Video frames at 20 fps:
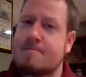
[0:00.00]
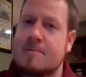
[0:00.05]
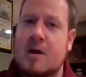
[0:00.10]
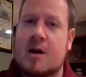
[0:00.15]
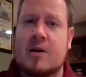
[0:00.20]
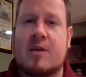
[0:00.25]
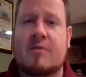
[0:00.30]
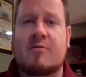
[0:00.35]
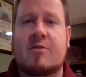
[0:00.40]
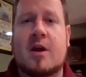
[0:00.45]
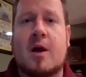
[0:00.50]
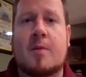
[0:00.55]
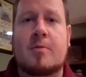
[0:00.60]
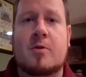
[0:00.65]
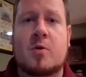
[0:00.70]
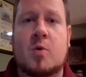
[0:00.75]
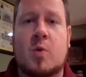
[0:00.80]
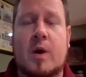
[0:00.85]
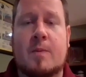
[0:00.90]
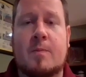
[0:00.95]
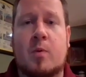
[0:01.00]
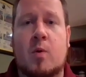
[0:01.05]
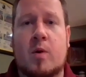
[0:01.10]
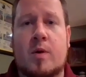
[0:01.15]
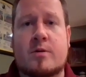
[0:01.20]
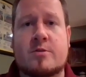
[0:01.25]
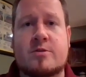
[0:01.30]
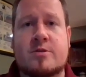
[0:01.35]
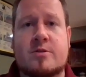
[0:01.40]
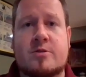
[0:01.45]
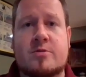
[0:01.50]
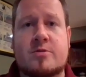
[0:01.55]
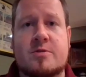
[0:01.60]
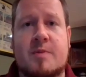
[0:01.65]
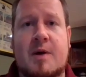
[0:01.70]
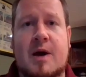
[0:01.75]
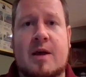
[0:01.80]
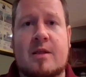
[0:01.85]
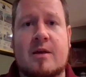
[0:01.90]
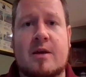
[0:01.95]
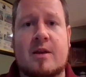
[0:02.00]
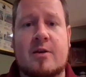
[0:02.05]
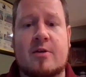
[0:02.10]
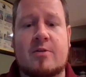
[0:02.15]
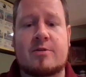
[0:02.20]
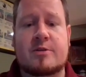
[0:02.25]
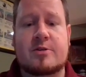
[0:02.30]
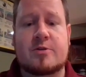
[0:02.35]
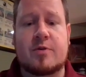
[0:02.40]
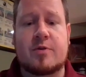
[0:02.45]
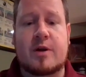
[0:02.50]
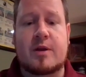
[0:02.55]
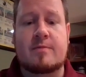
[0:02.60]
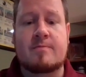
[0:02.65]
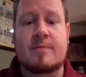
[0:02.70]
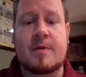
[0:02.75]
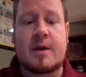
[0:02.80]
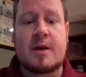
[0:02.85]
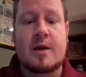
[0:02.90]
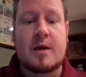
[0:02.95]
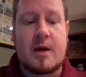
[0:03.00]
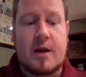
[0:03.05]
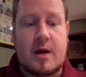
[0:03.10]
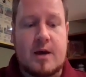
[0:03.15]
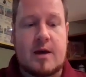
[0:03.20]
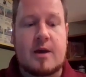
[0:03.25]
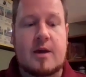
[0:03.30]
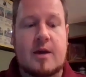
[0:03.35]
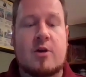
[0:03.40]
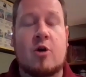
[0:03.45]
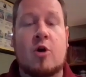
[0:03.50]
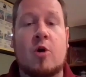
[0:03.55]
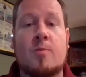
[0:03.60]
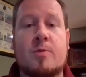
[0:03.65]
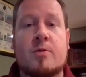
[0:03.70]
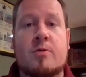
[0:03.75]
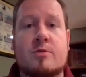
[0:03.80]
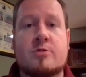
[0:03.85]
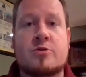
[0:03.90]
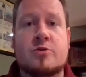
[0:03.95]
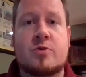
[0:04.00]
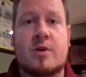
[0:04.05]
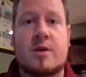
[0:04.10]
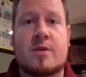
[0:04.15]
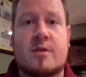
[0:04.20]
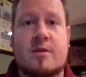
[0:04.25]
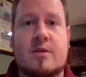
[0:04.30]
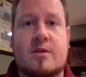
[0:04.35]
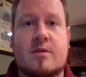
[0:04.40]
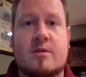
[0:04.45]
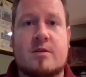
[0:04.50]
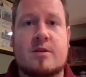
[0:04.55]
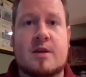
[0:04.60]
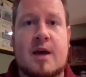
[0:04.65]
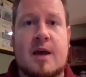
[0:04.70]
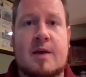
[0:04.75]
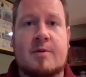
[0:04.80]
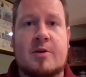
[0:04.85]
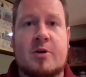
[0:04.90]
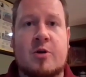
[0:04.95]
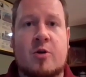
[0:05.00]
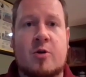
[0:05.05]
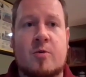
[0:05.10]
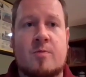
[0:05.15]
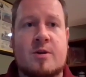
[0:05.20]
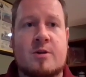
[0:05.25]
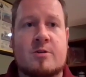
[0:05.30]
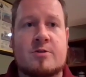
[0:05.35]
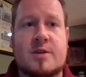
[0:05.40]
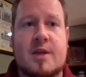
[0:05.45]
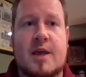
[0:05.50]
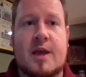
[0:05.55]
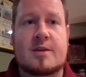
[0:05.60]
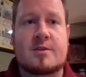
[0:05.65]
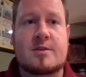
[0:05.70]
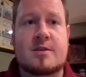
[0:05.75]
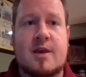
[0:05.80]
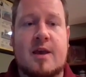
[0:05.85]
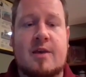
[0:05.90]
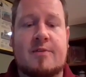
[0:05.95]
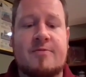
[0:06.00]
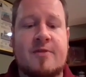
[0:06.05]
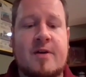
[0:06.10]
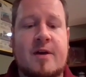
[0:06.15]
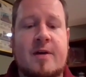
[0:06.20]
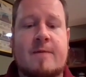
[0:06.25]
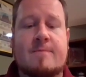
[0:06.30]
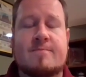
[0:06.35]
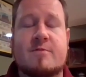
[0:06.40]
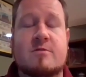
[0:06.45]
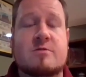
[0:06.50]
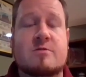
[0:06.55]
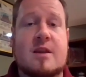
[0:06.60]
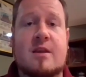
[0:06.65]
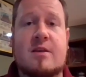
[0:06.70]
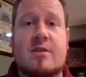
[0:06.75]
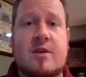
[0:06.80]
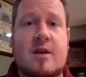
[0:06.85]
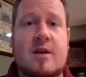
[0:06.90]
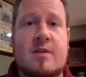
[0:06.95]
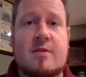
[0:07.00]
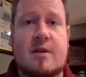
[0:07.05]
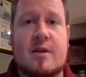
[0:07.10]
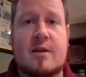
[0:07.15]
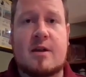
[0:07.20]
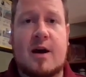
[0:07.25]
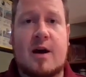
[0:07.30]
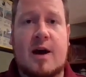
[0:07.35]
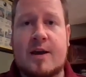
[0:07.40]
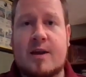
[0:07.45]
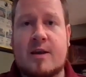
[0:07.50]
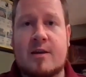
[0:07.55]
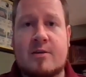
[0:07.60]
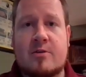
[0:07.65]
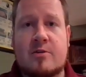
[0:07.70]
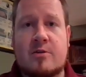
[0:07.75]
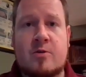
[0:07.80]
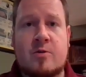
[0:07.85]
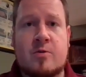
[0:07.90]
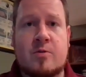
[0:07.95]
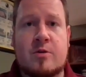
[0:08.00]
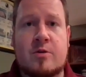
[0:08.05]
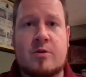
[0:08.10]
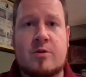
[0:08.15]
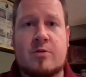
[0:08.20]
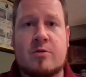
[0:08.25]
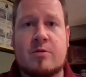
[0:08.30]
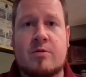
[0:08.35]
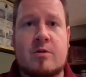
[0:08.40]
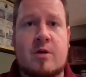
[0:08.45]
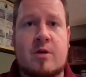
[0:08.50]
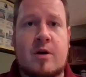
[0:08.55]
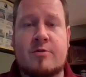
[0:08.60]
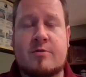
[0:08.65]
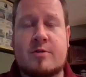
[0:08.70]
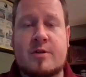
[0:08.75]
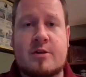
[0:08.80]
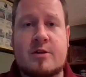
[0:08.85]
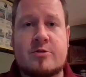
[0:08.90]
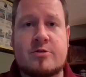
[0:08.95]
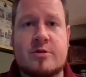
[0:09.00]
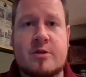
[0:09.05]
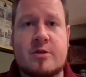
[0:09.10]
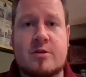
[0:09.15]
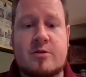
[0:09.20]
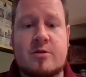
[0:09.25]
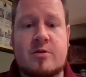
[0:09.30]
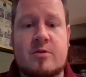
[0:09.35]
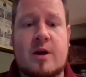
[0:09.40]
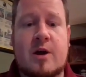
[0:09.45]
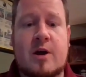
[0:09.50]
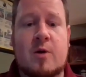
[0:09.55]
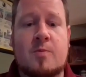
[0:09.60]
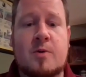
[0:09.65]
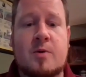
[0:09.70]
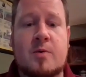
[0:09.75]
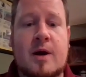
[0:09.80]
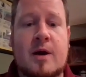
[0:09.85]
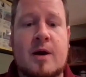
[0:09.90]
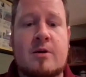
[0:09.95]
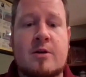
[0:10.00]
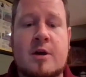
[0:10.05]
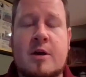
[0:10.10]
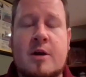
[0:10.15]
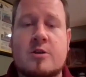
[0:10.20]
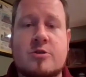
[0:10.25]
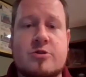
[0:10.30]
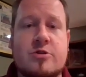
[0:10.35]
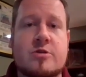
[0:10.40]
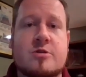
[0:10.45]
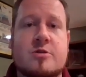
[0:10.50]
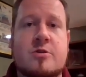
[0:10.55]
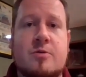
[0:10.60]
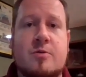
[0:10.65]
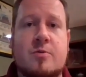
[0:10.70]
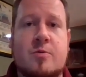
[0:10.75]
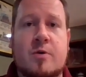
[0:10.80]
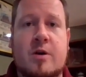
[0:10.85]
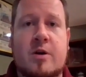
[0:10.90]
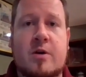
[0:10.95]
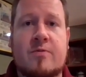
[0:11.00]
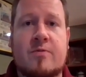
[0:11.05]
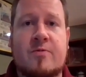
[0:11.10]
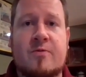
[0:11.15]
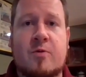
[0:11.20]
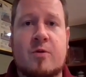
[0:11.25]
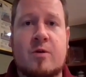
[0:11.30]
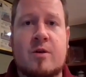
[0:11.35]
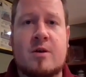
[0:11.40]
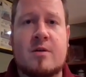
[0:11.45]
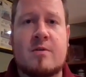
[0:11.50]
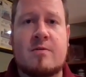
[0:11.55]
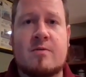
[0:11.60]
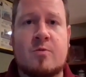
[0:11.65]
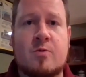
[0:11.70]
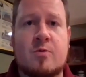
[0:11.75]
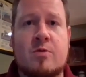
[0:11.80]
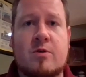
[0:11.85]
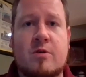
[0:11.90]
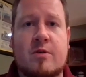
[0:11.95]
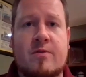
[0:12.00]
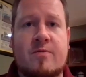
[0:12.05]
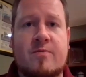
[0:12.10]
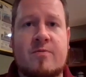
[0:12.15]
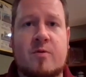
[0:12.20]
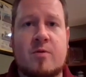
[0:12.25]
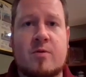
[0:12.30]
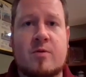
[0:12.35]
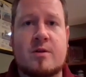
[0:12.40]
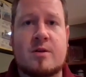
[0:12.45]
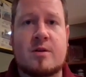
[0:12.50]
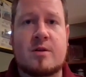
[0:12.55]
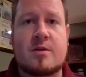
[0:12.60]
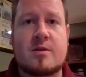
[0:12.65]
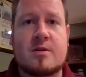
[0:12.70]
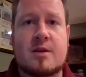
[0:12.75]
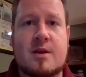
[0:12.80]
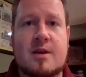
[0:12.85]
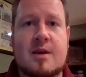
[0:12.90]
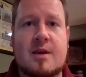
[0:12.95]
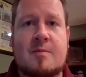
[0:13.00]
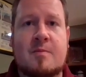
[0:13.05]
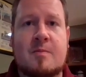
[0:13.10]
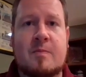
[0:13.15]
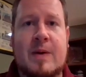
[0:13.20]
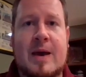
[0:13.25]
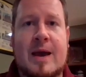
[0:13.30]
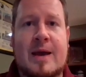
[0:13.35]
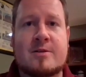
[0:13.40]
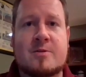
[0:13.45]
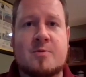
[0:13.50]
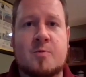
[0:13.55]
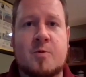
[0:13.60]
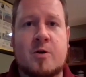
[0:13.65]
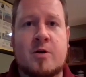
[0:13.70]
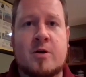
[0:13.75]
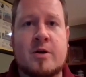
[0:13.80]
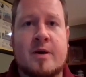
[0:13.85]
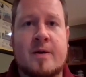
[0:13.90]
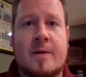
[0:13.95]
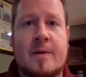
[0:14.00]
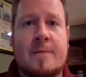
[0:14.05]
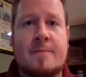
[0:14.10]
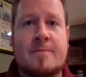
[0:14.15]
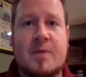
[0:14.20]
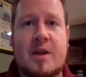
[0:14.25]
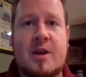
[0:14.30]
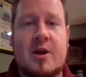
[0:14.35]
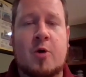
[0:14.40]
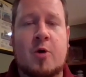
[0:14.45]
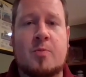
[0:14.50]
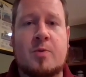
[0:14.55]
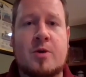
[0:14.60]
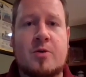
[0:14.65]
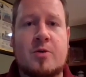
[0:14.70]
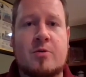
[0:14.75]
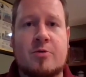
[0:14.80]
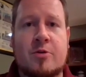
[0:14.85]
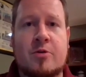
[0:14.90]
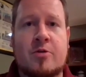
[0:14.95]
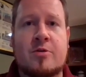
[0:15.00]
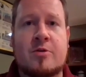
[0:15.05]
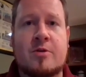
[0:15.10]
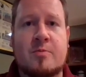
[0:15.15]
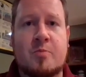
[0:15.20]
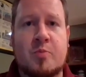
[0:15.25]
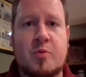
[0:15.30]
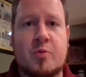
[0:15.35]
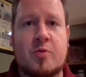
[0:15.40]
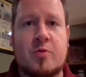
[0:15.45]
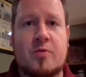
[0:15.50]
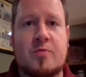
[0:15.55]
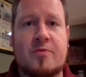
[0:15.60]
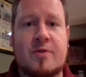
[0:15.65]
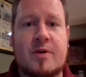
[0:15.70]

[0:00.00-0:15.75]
I'll give you a couple of quick pointers and do some highlighting on the screen. I hope you're enjoying the time at home and you're staying safe. If there's anything that I can do or your other teachers can do to help you out, just know that we're here for you and that we're looking forward to getting back to work and helping you to learn and improve.